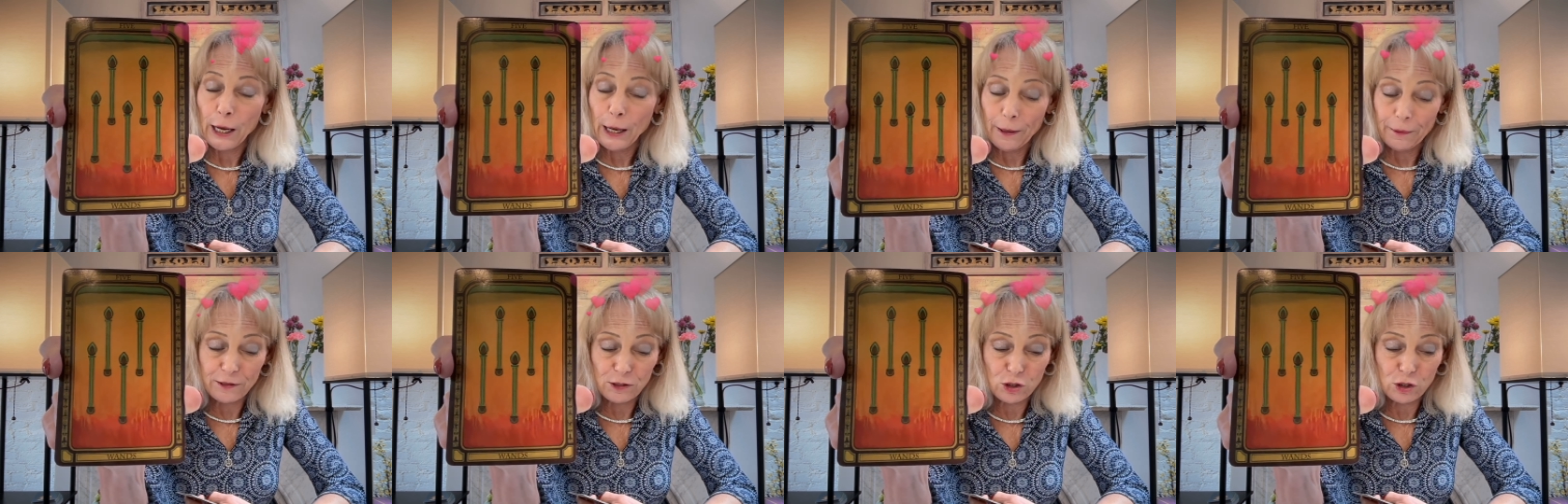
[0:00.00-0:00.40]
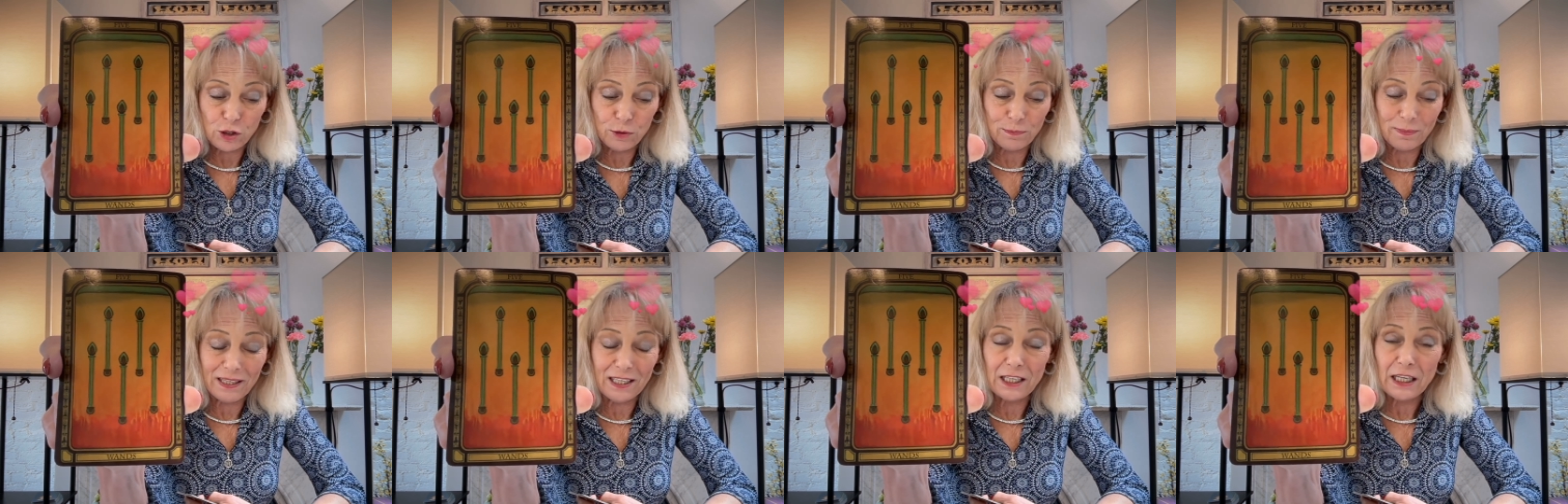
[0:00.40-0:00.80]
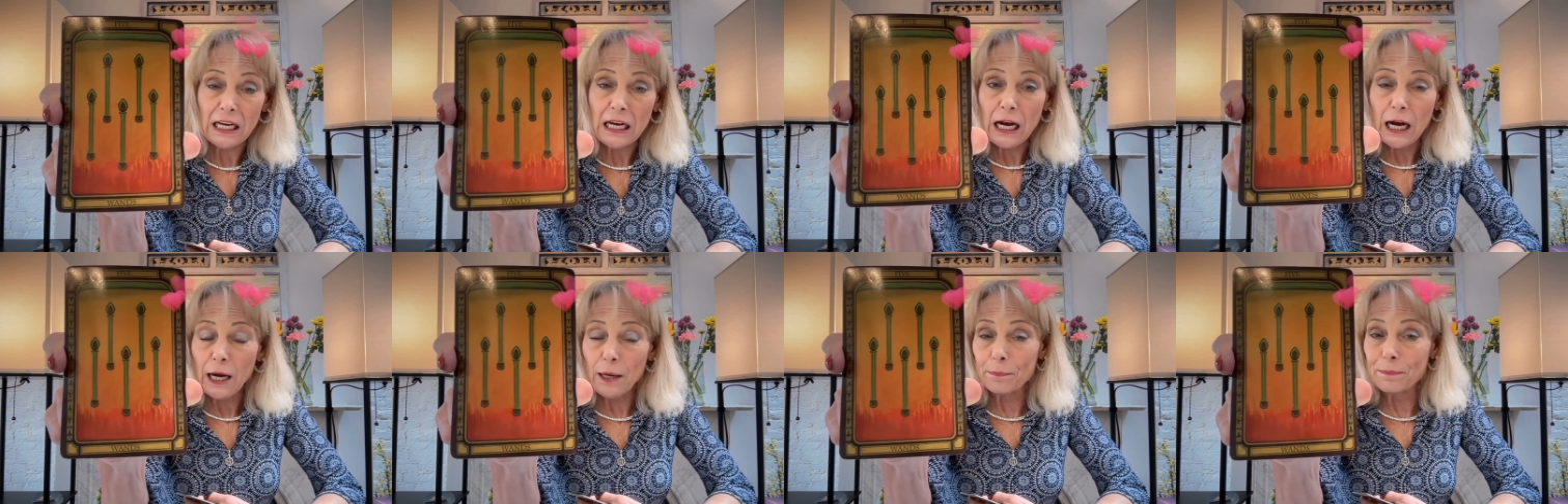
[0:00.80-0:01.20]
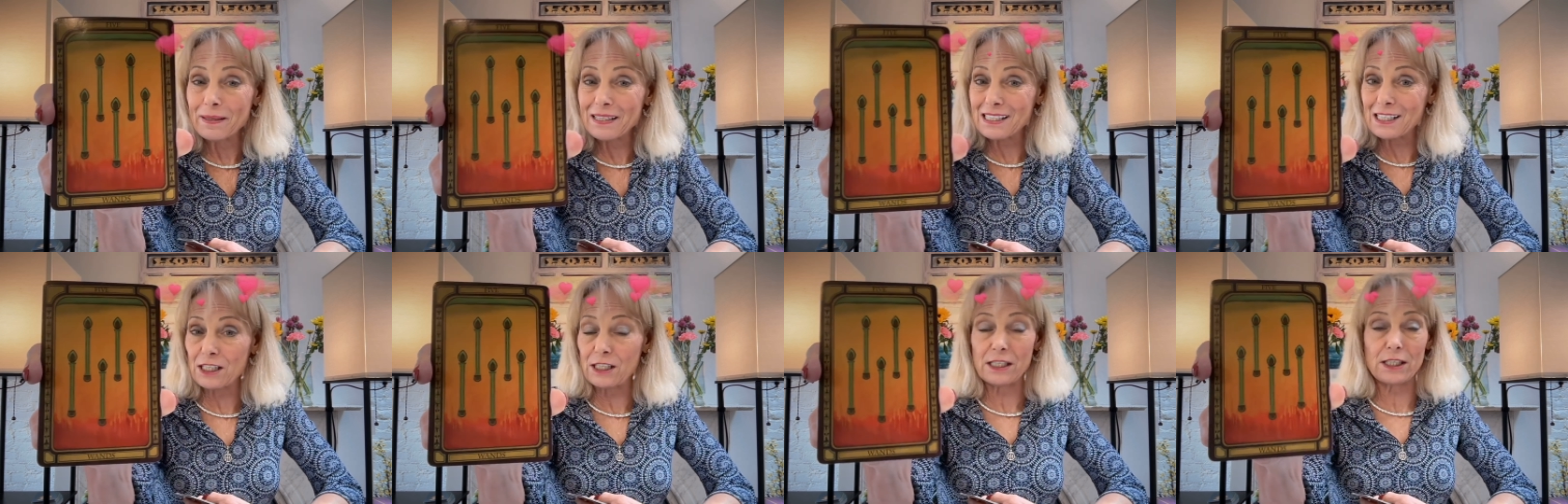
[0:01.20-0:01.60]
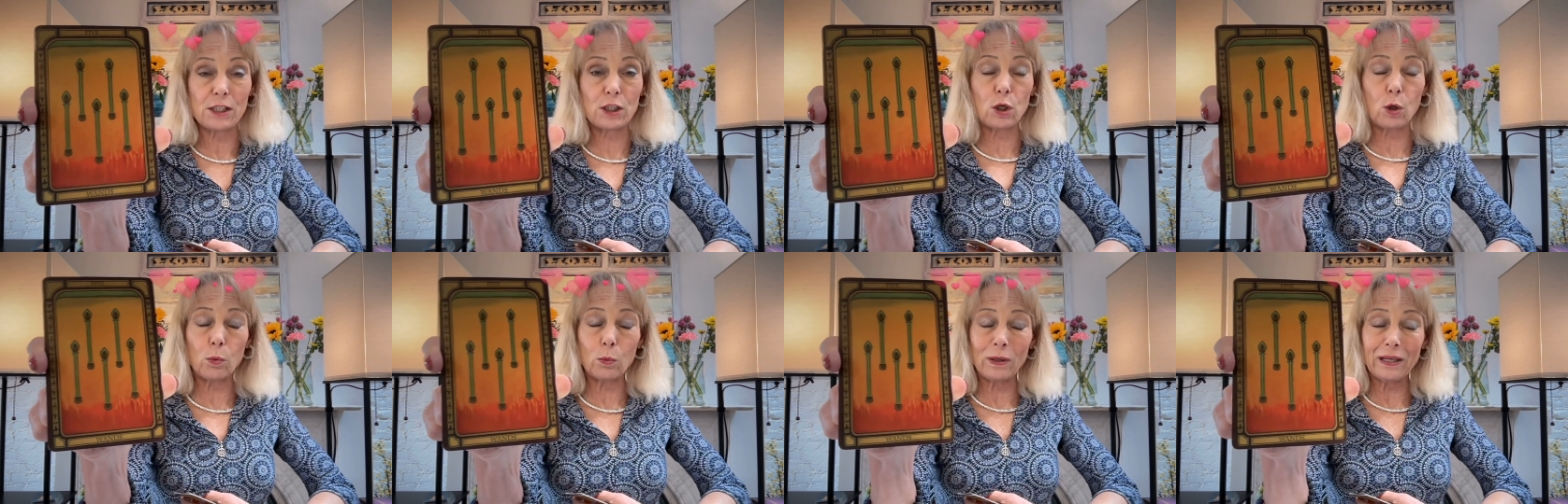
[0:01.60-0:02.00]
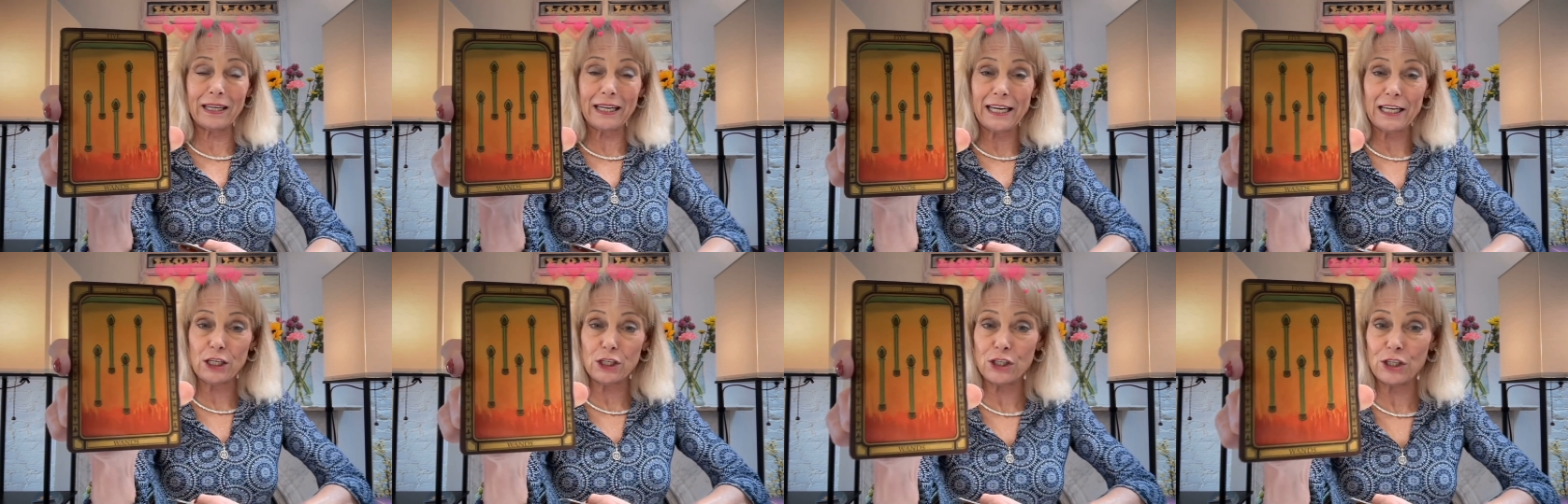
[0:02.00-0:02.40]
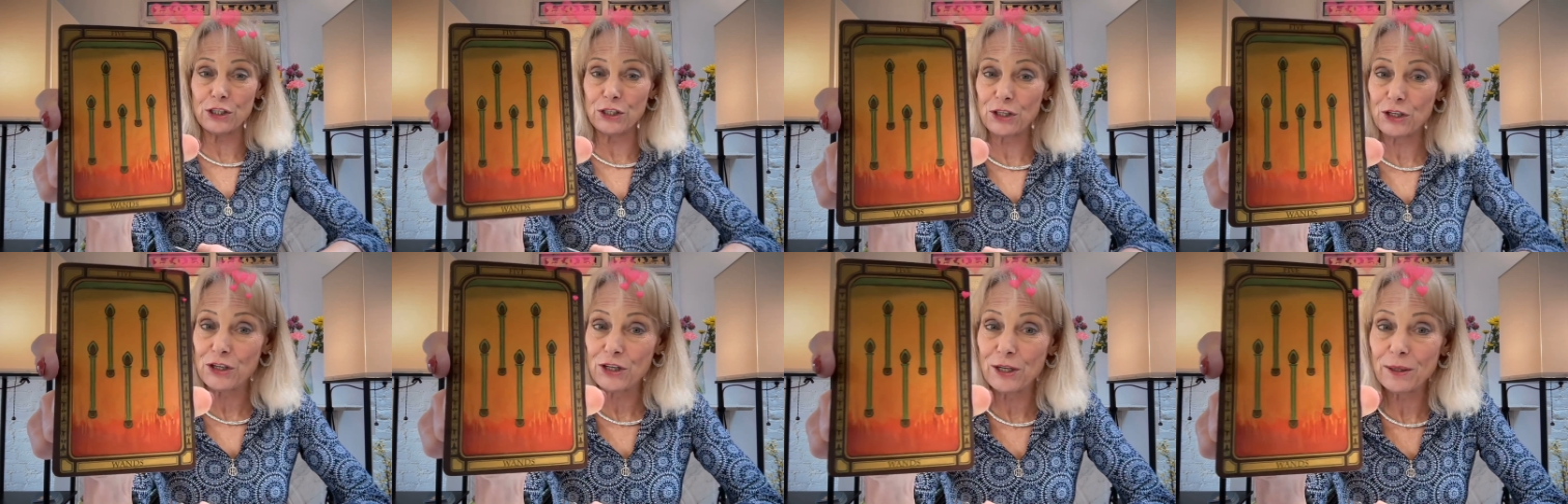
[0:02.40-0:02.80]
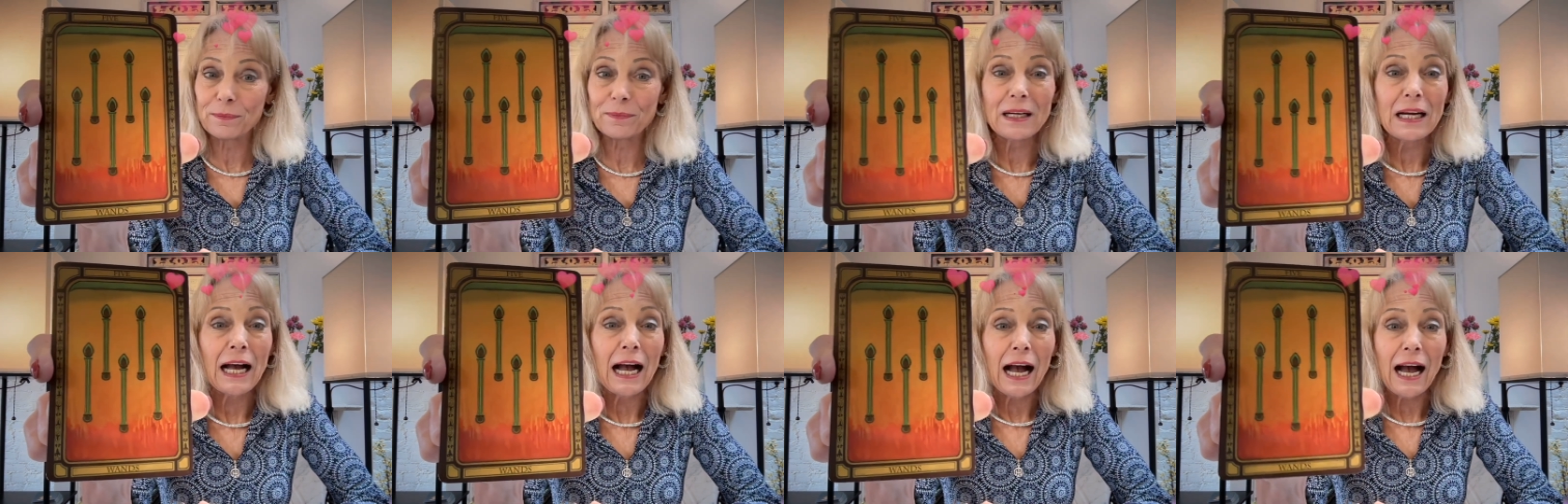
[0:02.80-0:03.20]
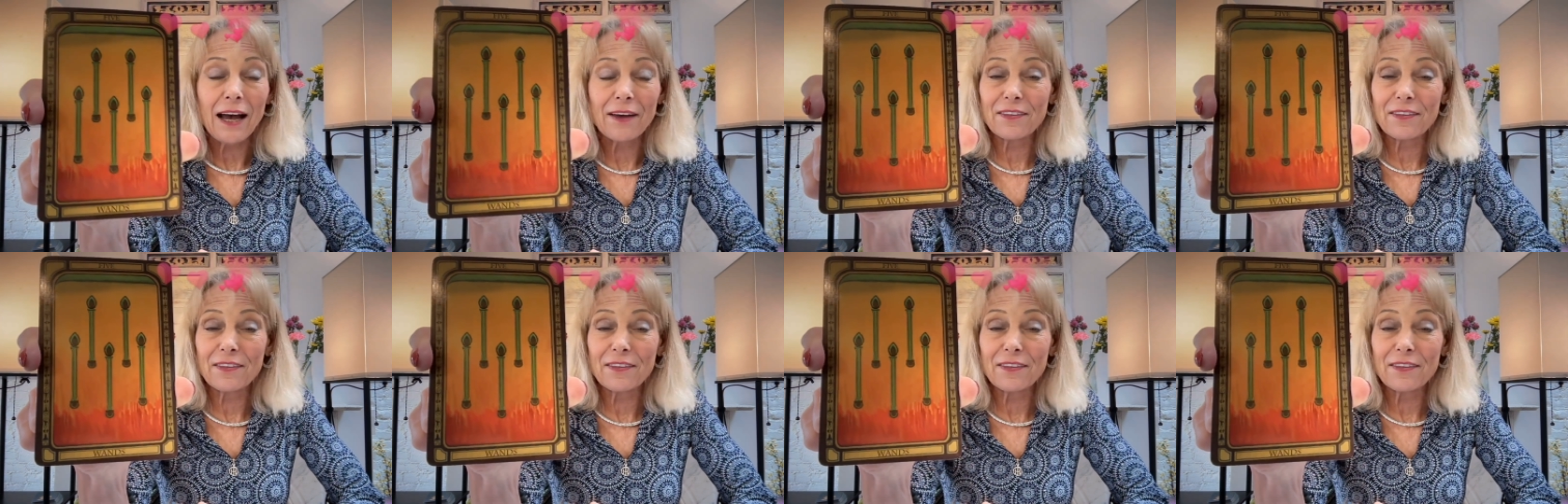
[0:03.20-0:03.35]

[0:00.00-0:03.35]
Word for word: This could be a business relationship uh,